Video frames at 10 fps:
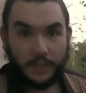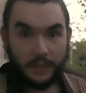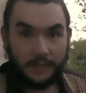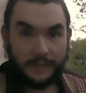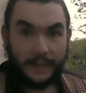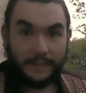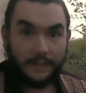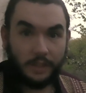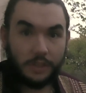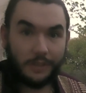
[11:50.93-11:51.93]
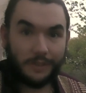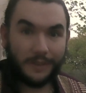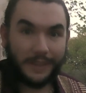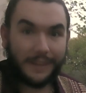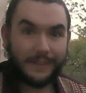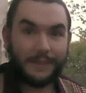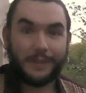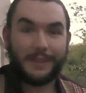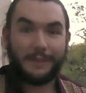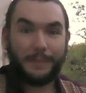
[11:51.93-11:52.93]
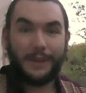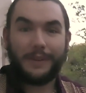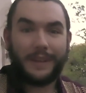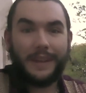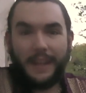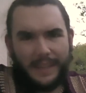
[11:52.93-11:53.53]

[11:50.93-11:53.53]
and gender things during this period.